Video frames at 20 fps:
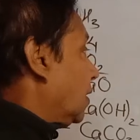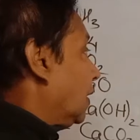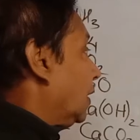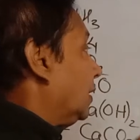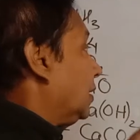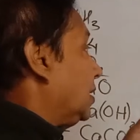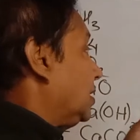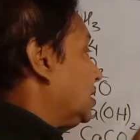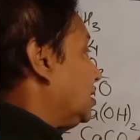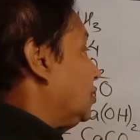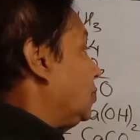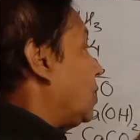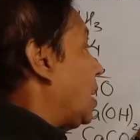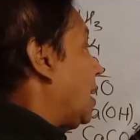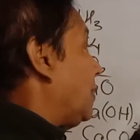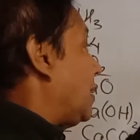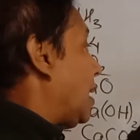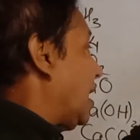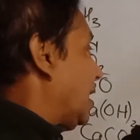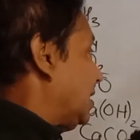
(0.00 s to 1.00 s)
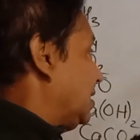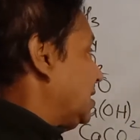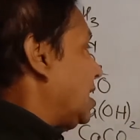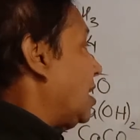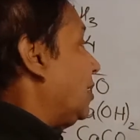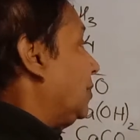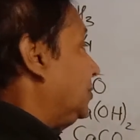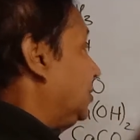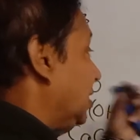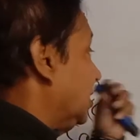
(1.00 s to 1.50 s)
already, you have
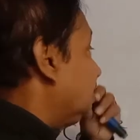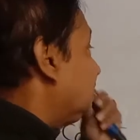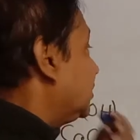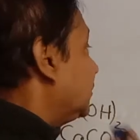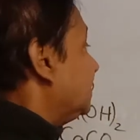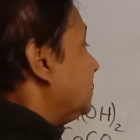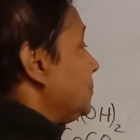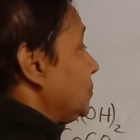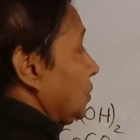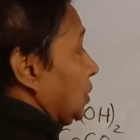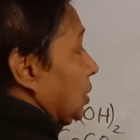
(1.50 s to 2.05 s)
idea of this.